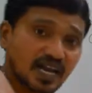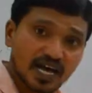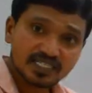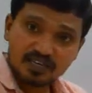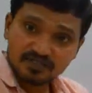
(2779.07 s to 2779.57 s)

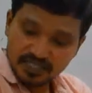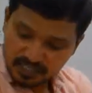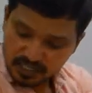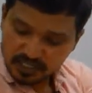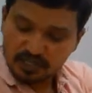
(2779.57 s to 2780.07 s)
loss of
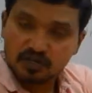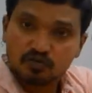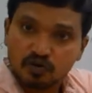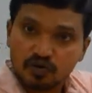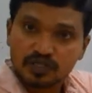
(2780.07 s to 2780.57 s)

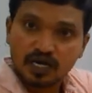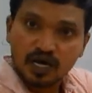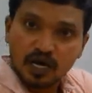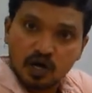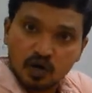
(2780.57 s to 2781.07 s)
sensation over
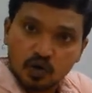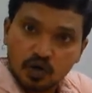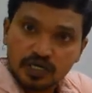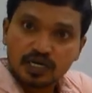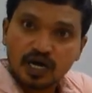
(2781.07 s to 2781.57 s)
the
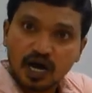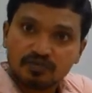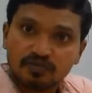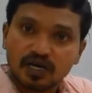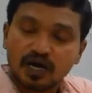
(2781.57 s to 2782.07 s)
lower
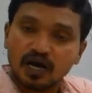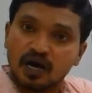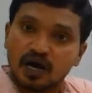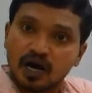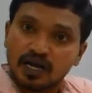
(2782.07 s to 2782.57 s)
half of
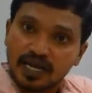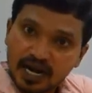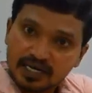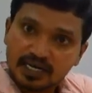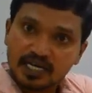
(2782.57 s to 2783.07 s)
the
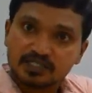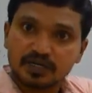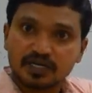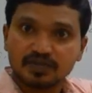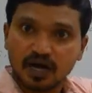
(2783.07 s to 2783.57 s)
lateral
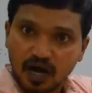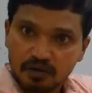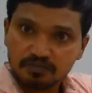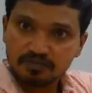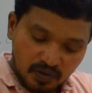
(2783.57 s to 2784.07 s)
aspect of the
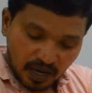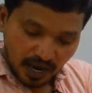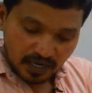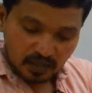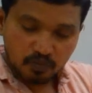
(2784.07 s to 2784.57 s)
arm
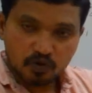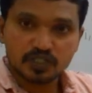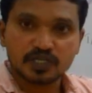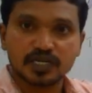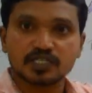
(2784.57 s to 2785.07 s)
and the
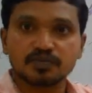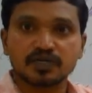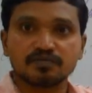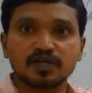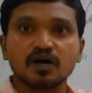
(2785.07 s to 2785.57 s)
posterior
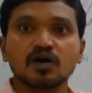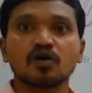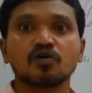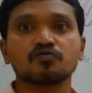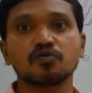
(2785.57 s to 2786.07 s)
aspect of the
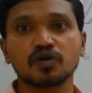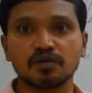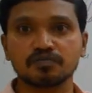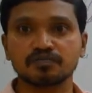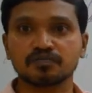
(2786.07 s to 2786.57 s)

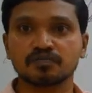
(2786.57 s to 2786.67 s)
forearm.